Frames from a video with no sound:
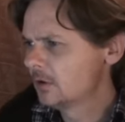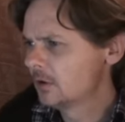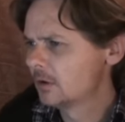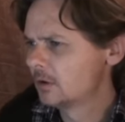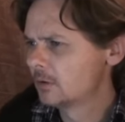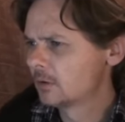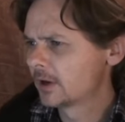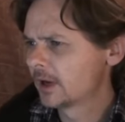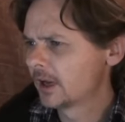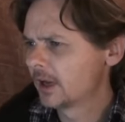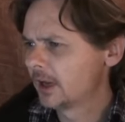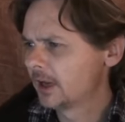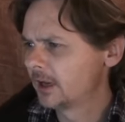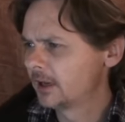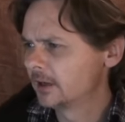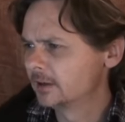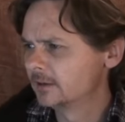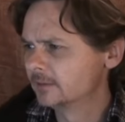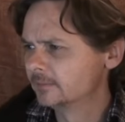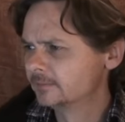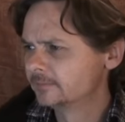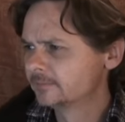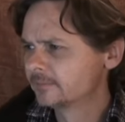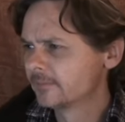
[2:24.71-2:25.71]

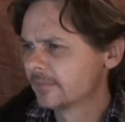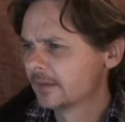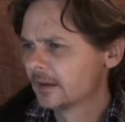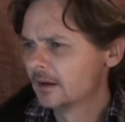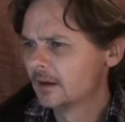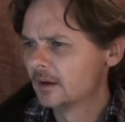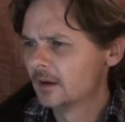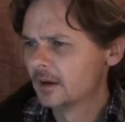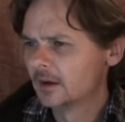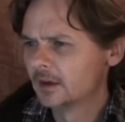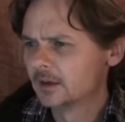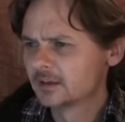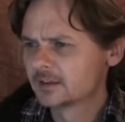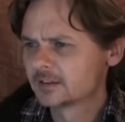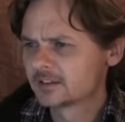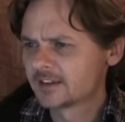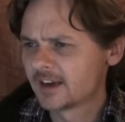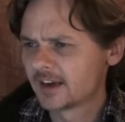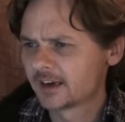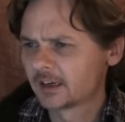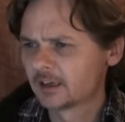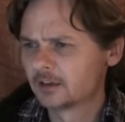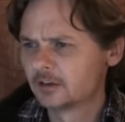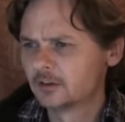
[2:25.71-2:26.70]
Okay.
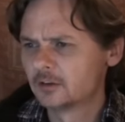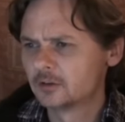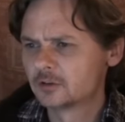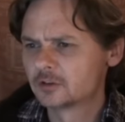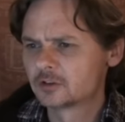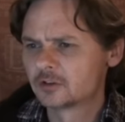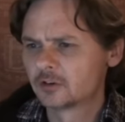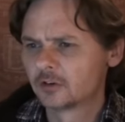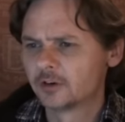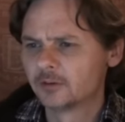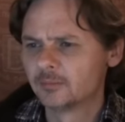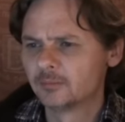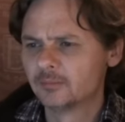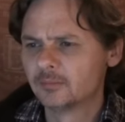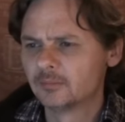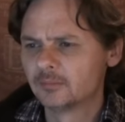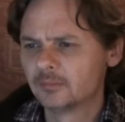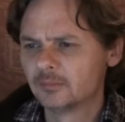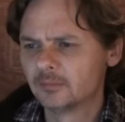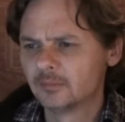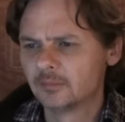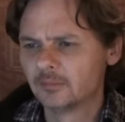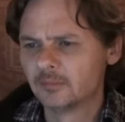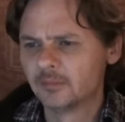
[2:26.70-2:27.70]
Second news story,
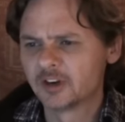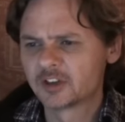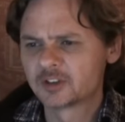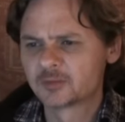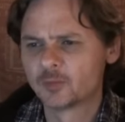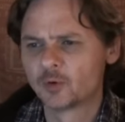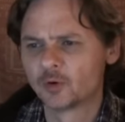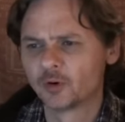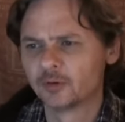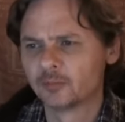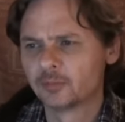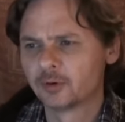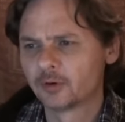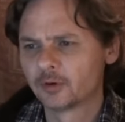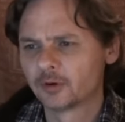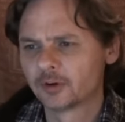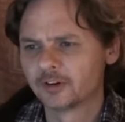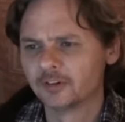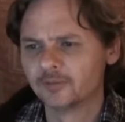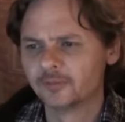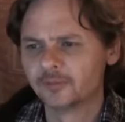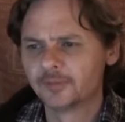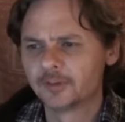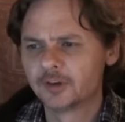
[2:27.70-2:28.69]
much more
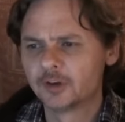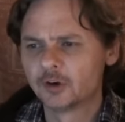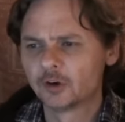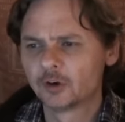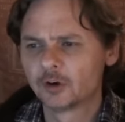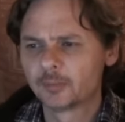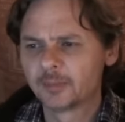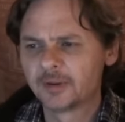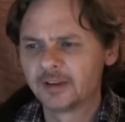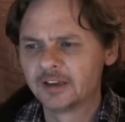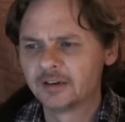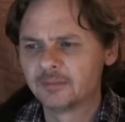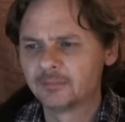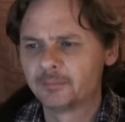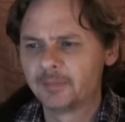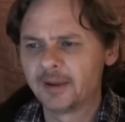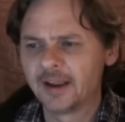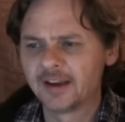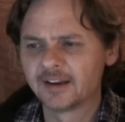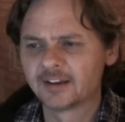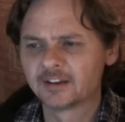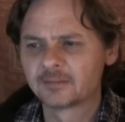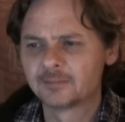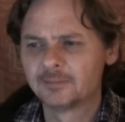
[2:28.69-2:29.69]
important. European
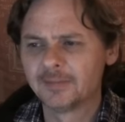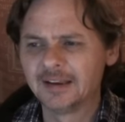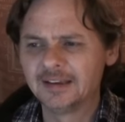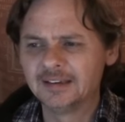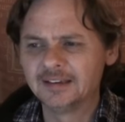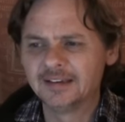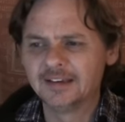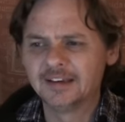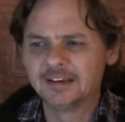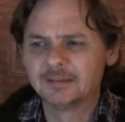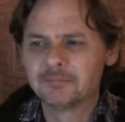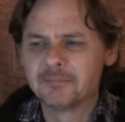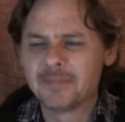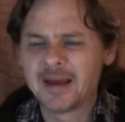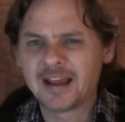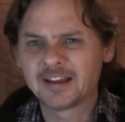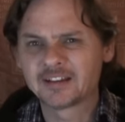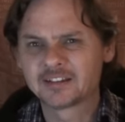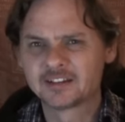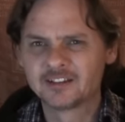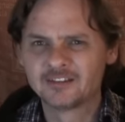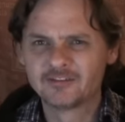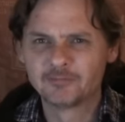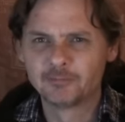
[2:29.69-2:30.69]
banks may need
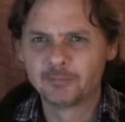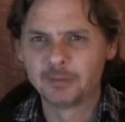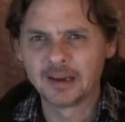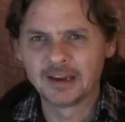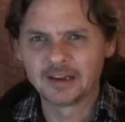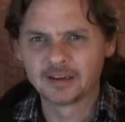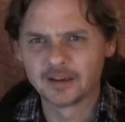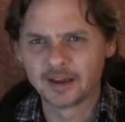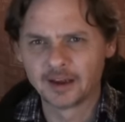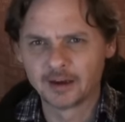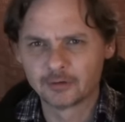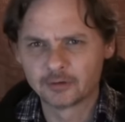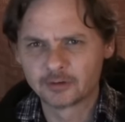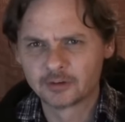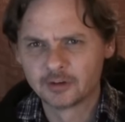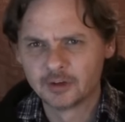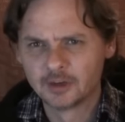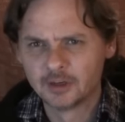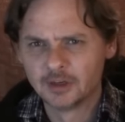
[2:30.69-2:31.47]
massive bailout.